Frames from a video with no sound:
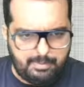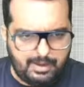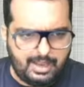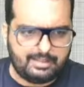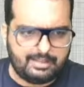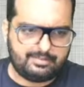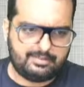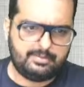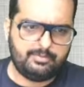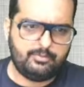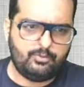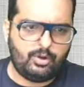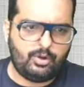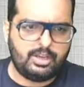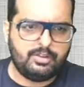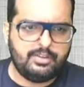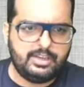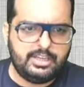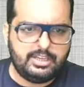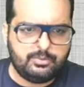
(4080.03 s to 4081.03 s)
plus
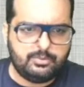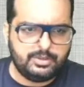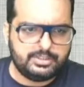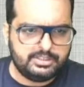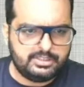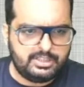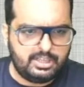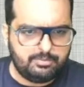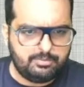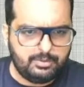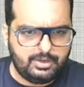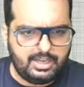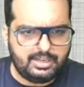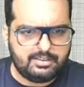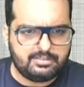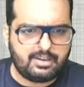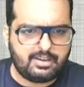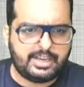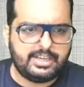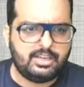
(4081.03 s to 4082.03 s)
whatever equation they have put.
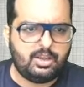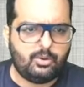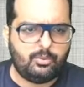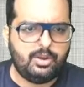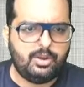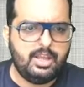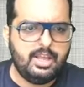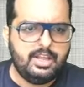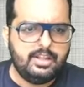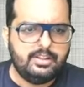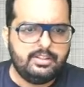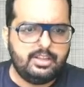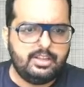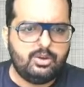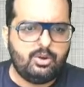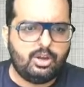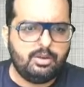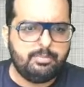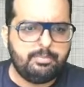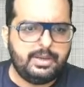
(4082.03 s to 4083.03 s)
Let's write down. They
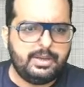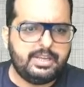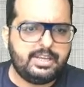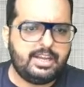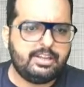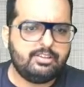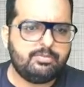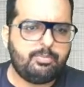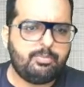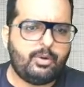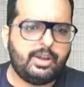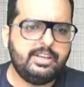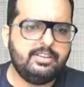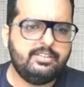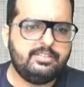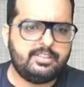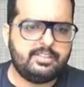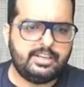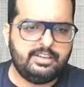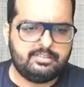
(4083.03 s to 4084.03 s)
got beta as
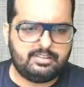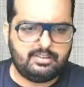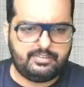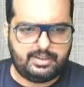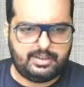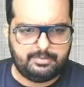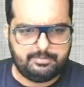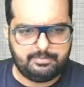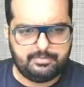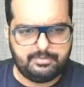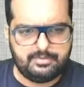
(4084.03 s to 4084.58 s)
0.37.